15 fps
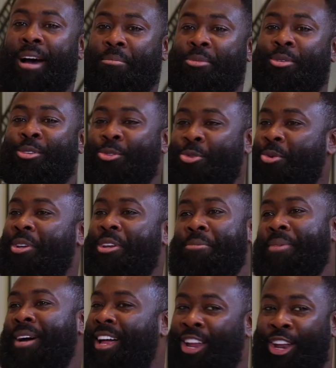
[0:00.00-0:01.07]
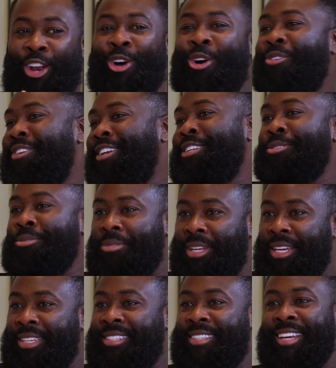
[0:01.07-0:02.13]
I'm not talking about a lot of little
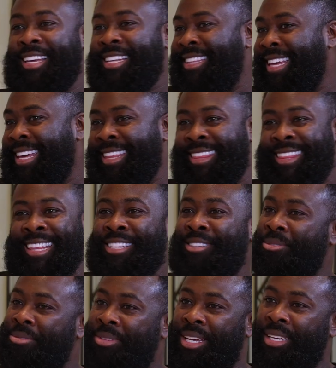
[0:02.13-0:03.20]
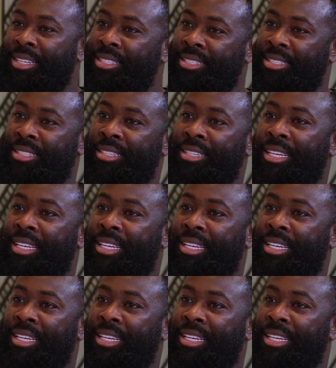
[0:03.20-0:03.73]
things. They're little things.